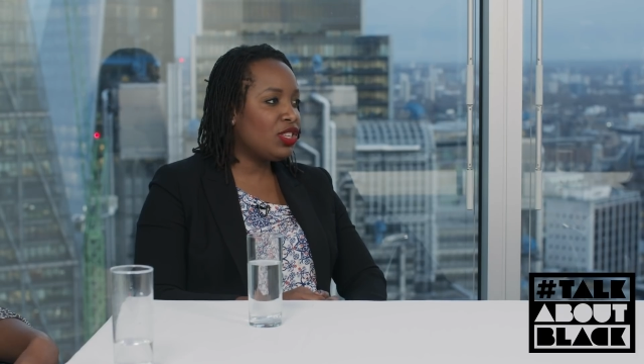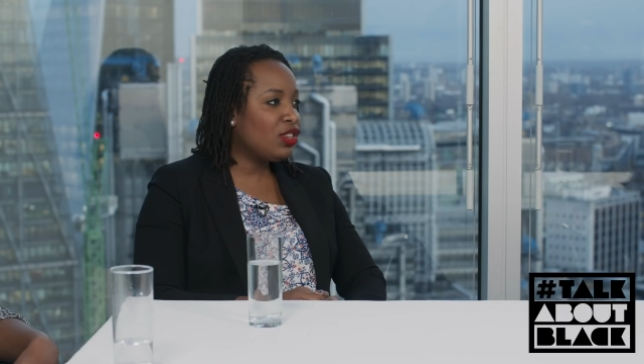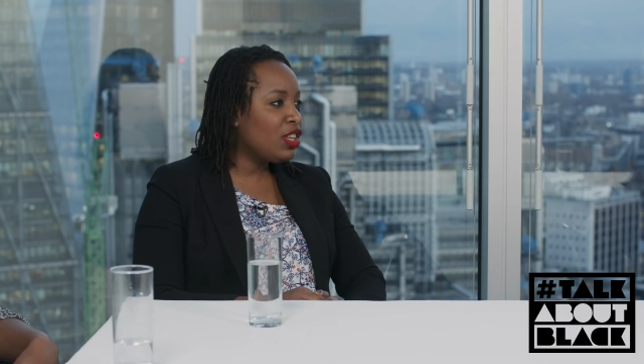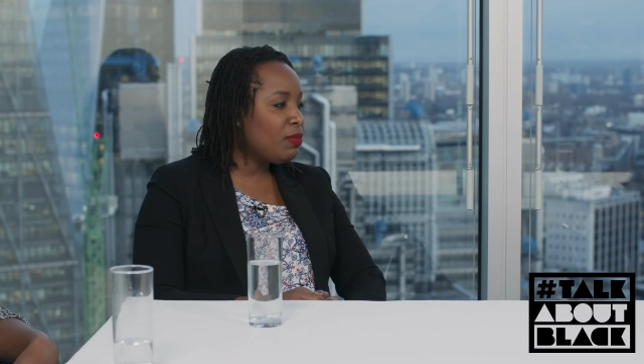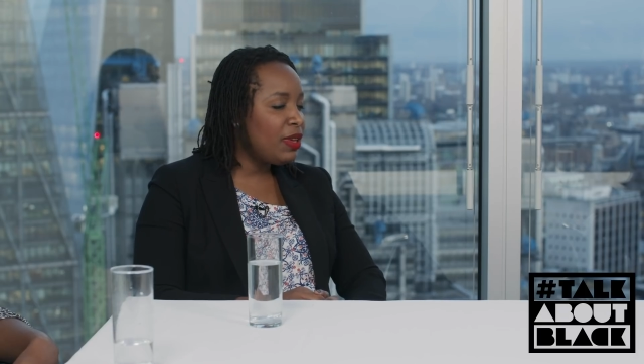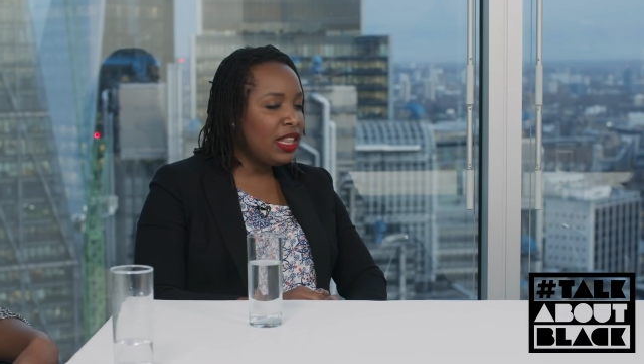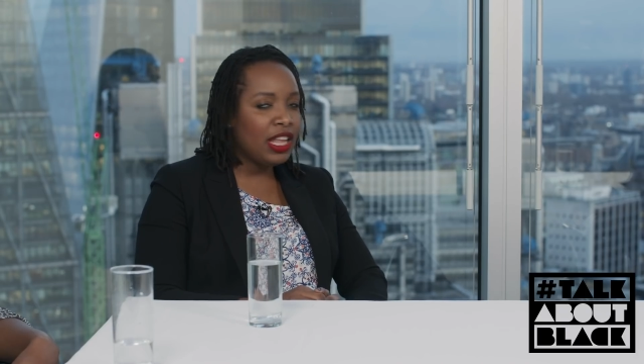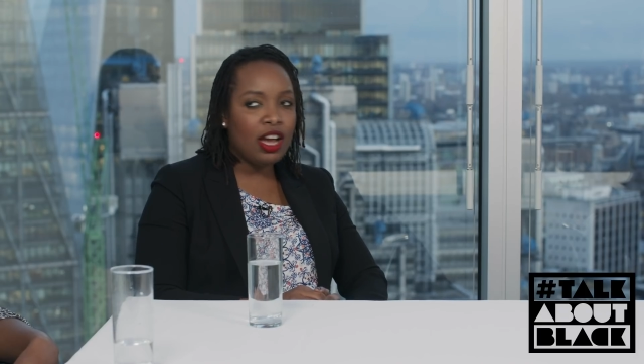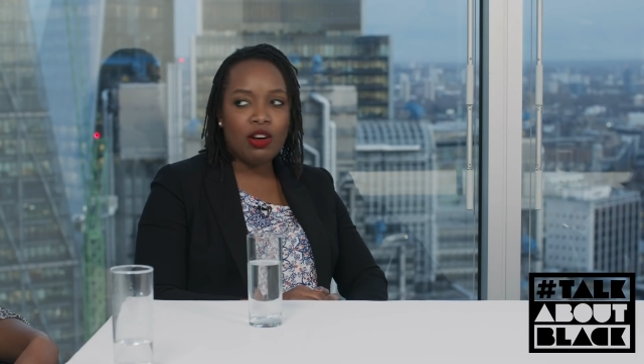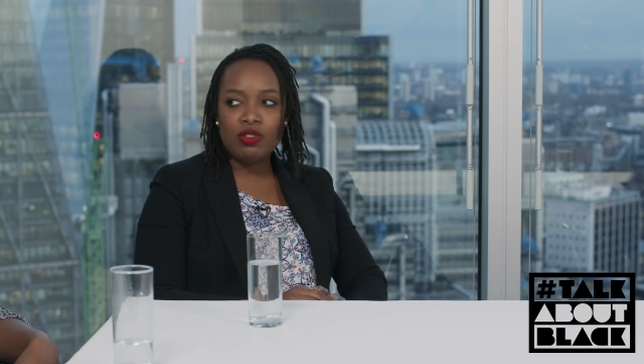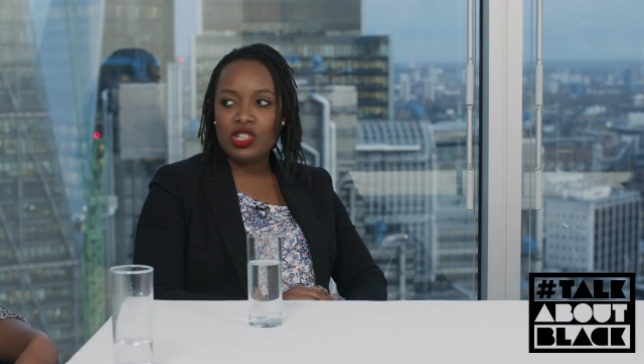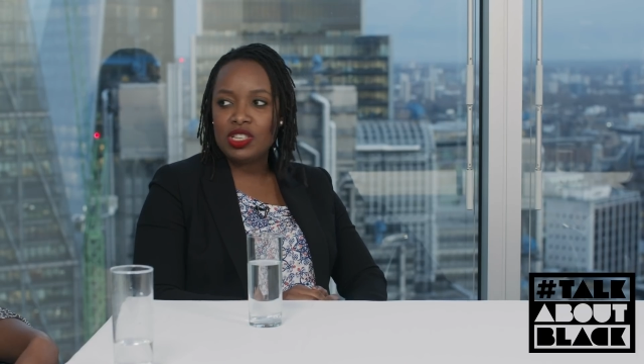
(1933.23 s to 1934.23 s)
she's going to be
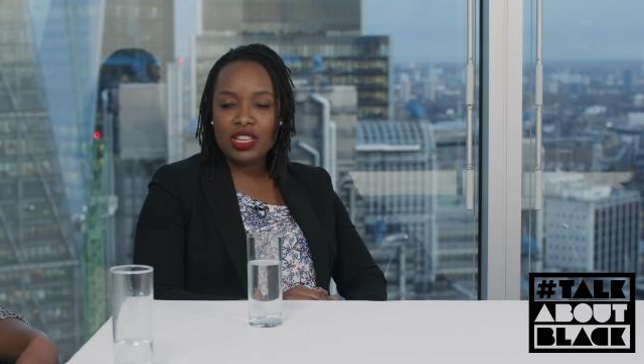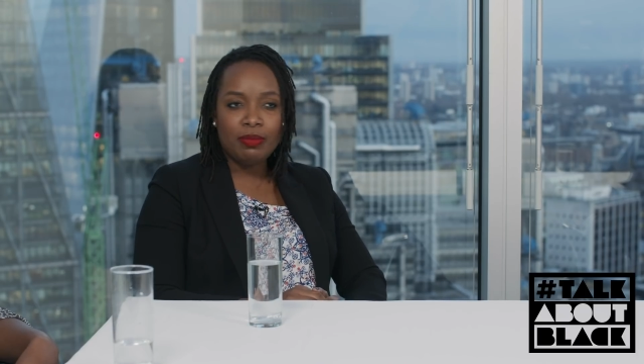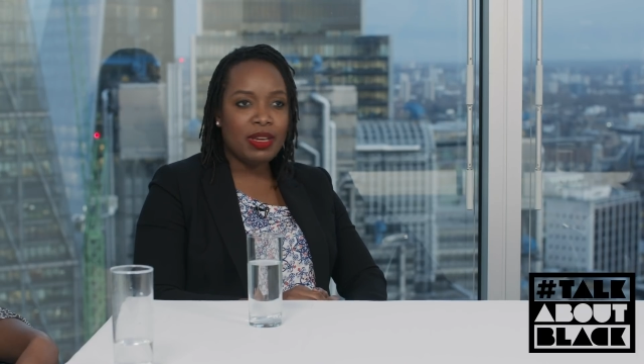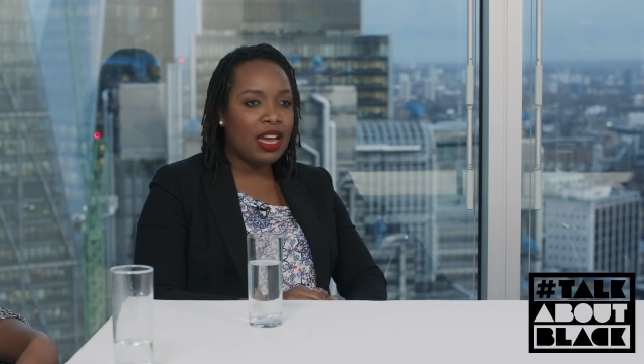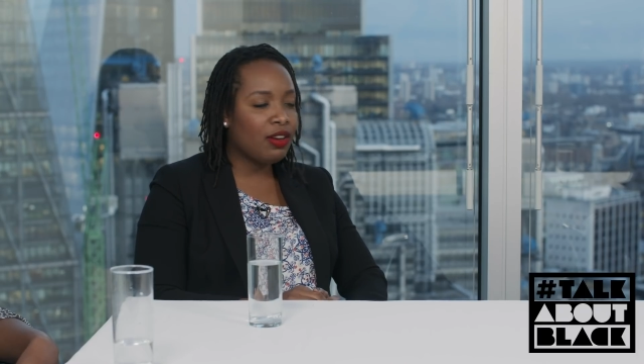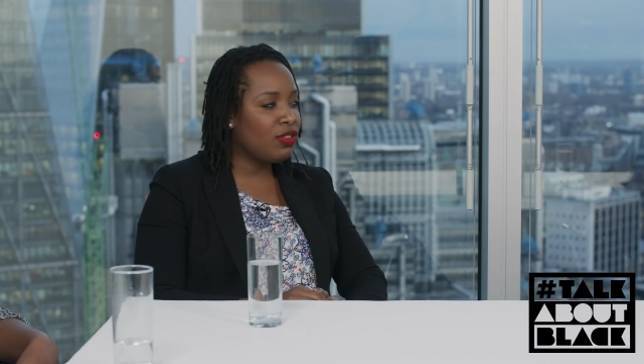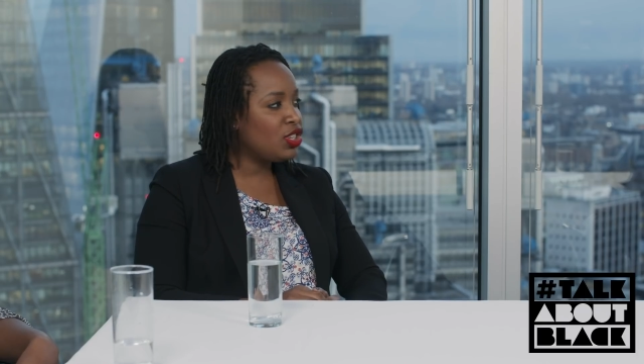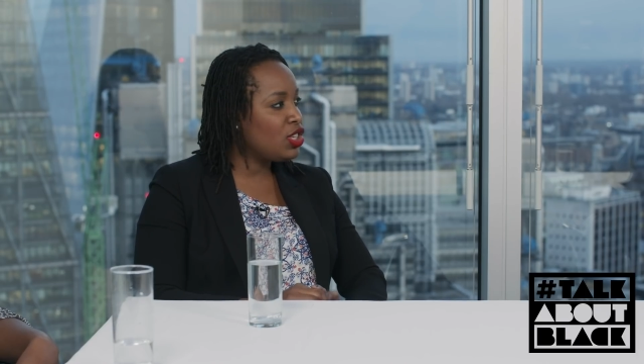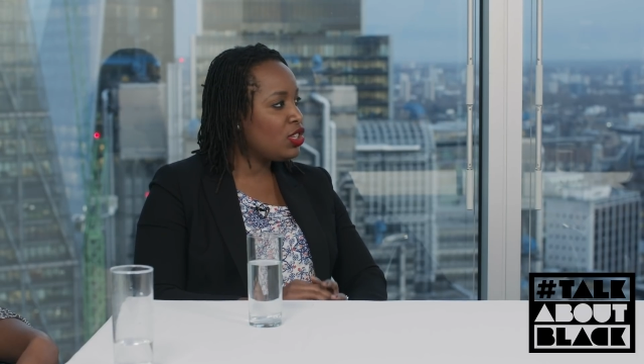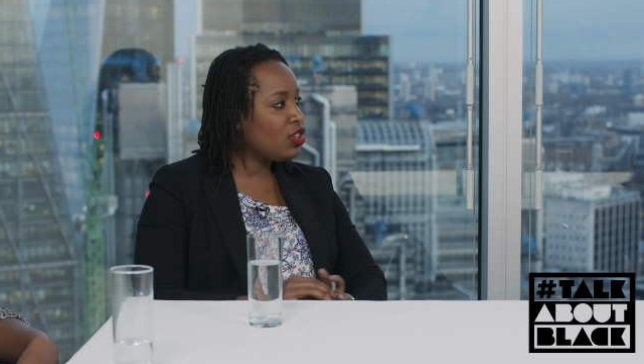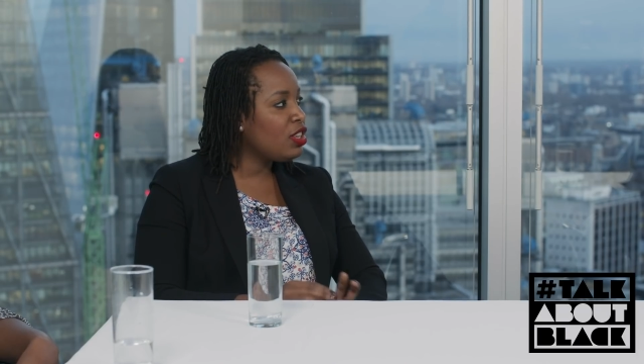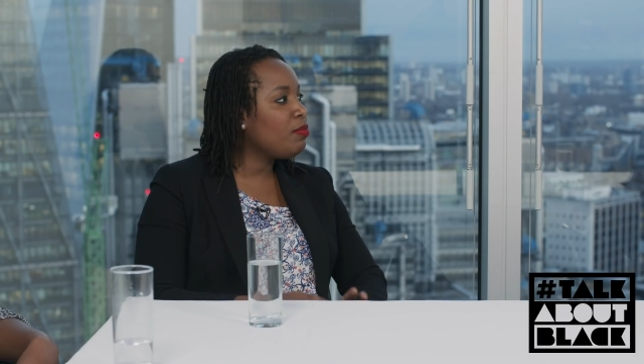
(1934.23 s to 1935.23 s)
loud, she's going to be angry,
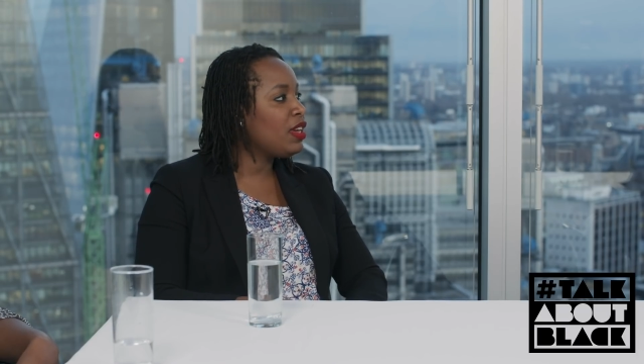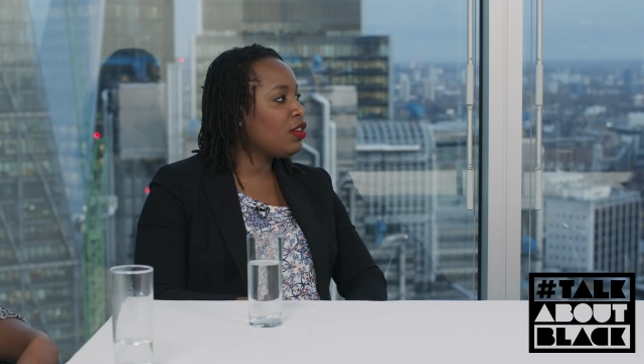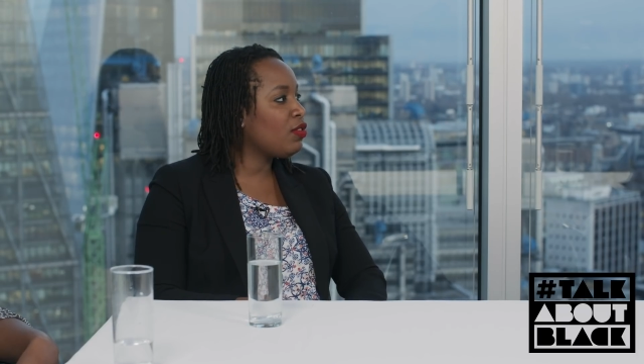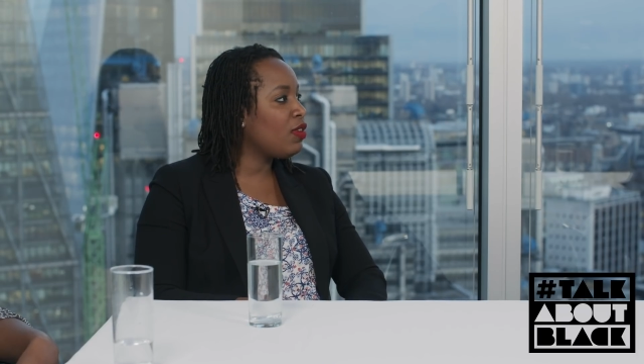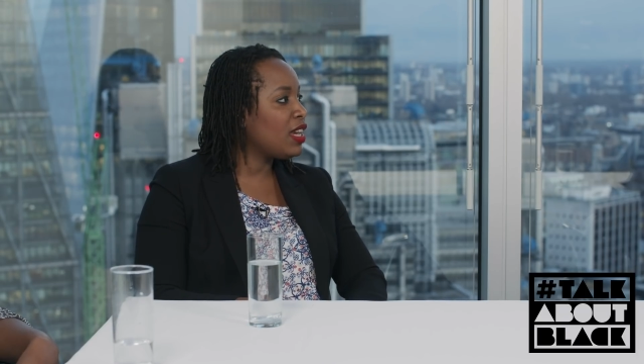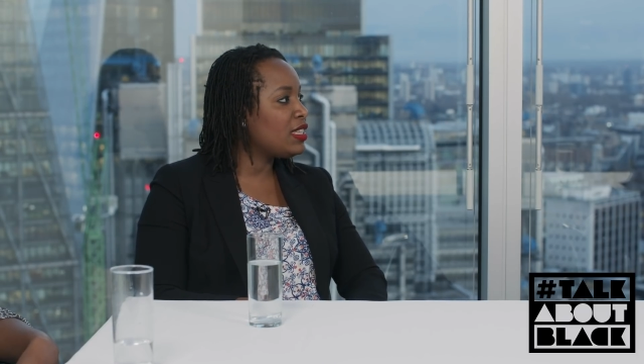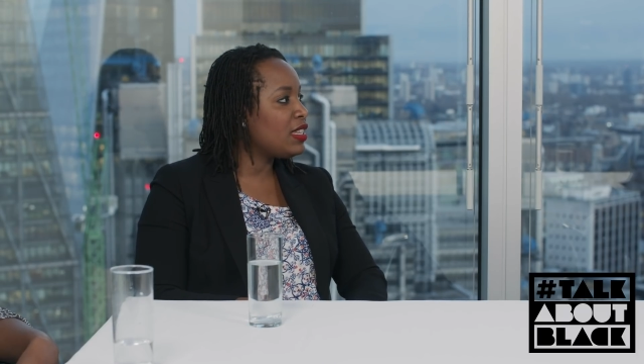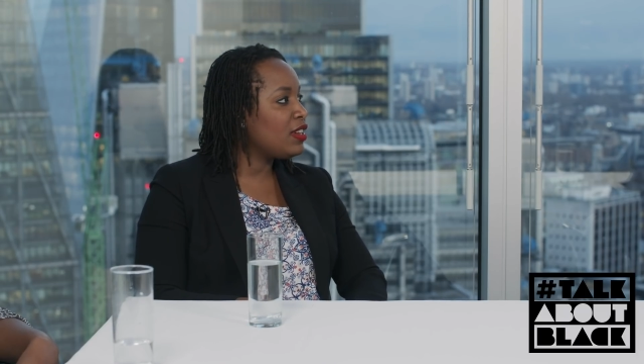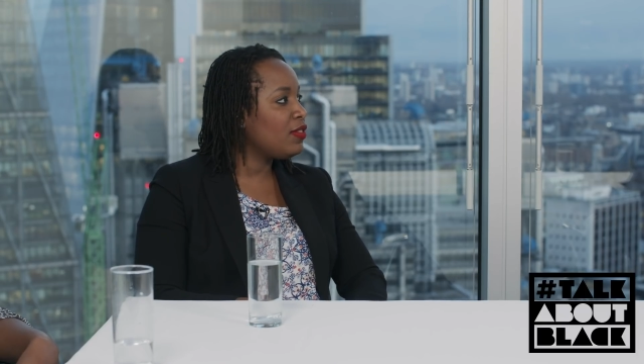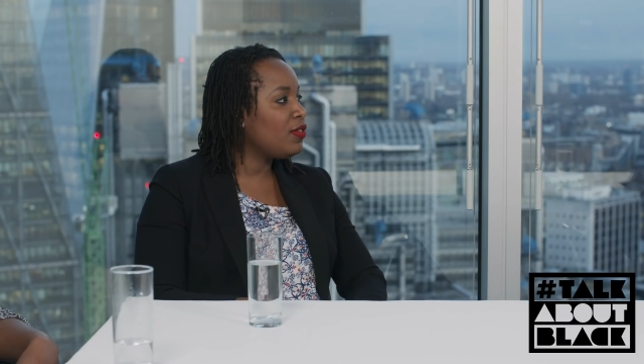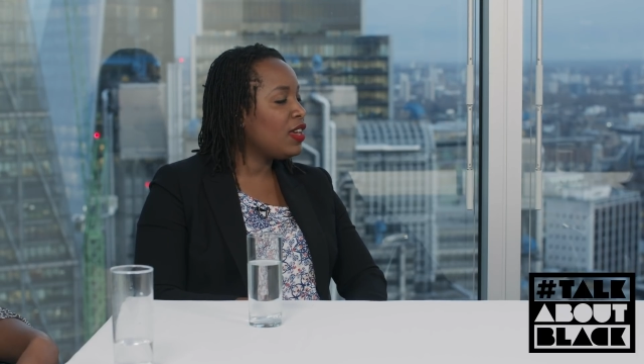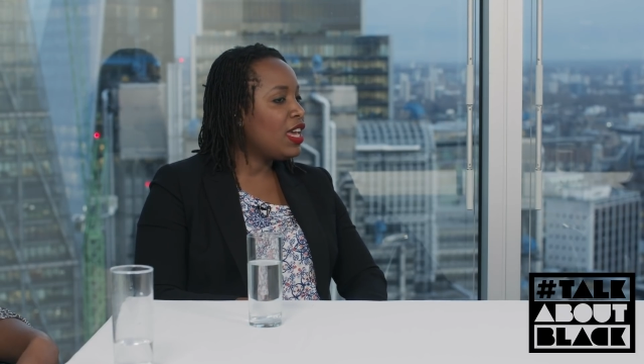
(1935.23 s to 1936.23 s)
she's going to be
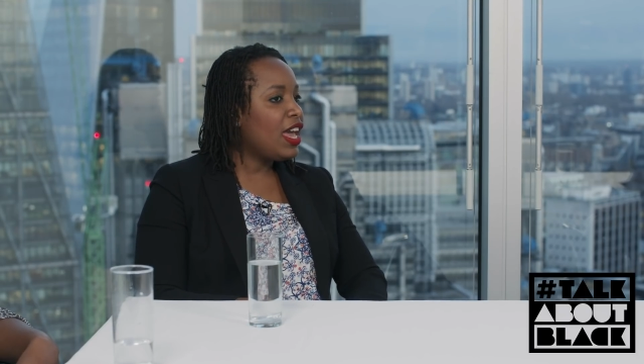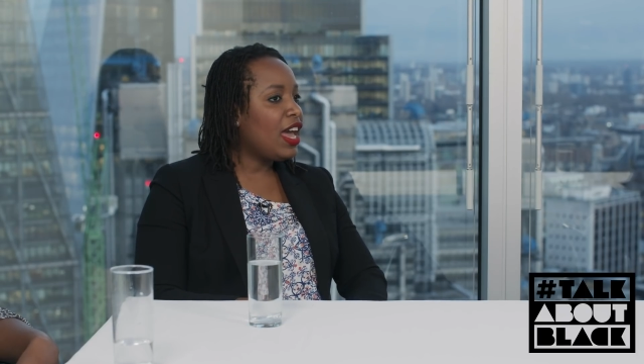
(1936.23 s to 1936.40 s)
aggressive.